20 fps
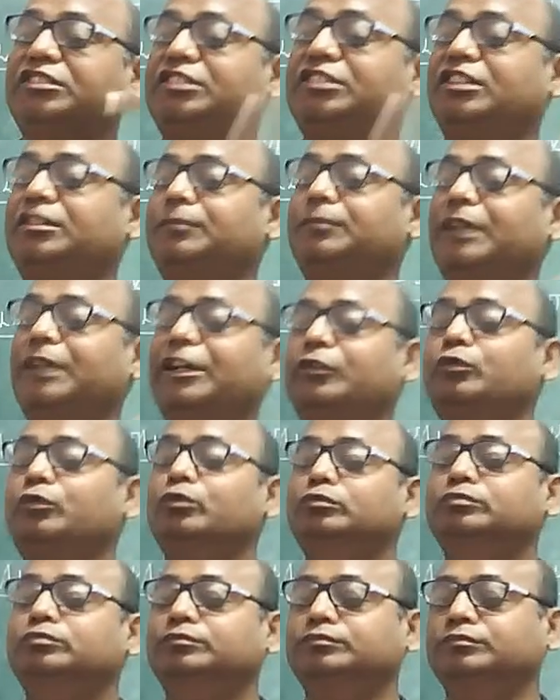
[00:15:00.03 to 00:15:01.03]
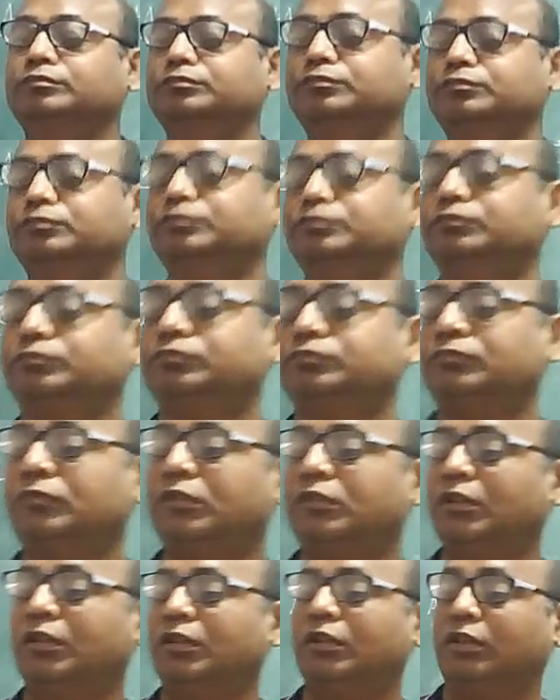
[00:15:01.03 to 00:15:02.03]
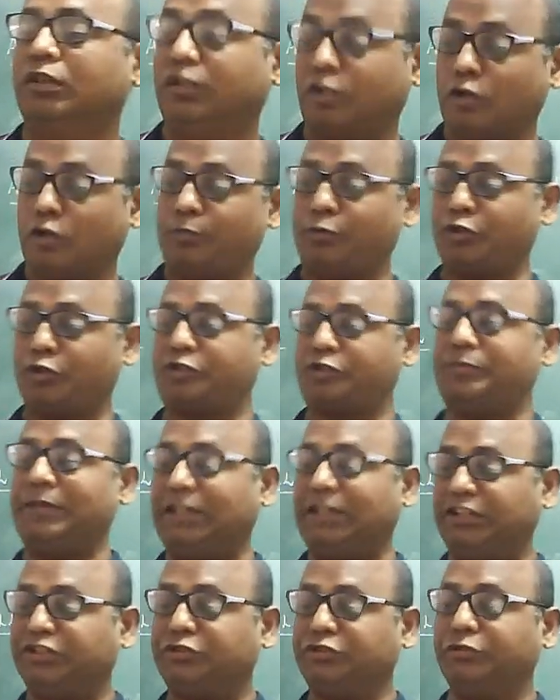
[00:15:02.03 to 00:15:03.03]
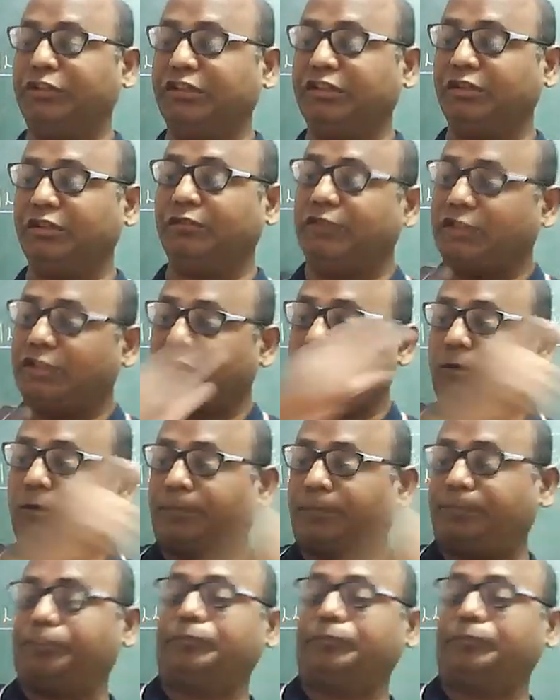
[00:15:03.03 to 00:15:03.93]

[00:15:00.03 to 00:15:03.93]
done by whom? Now, postman is doing the work of